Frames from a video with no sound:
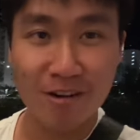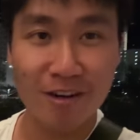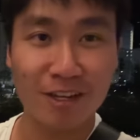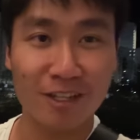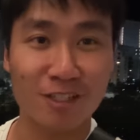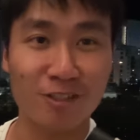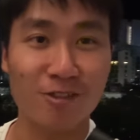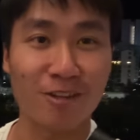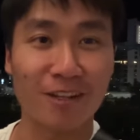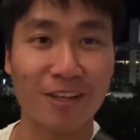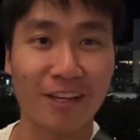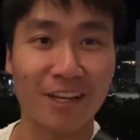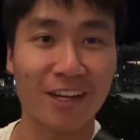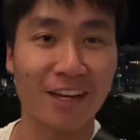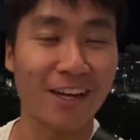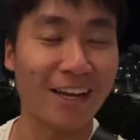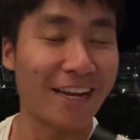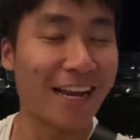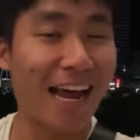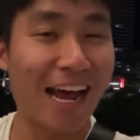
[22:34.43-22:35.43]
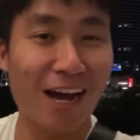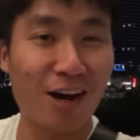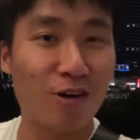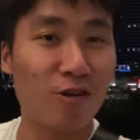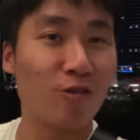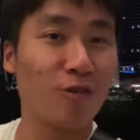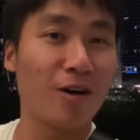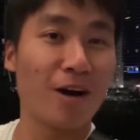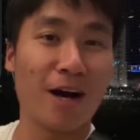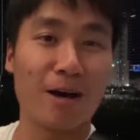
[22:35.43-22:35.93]
in Australia and
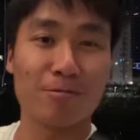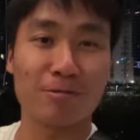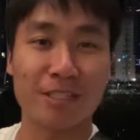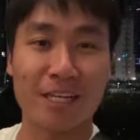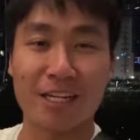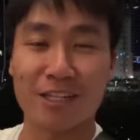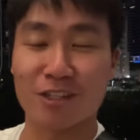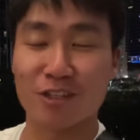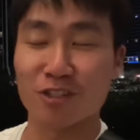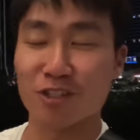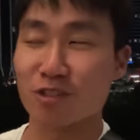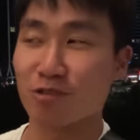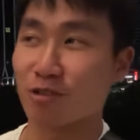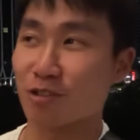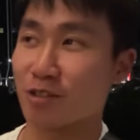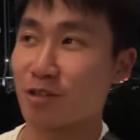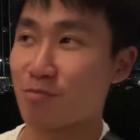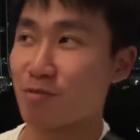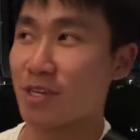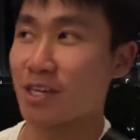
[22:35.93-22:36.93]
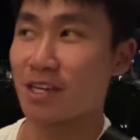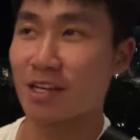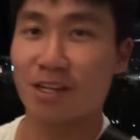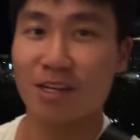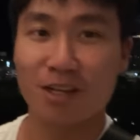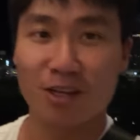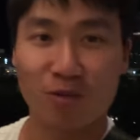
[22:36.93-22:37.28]
how upset could you really be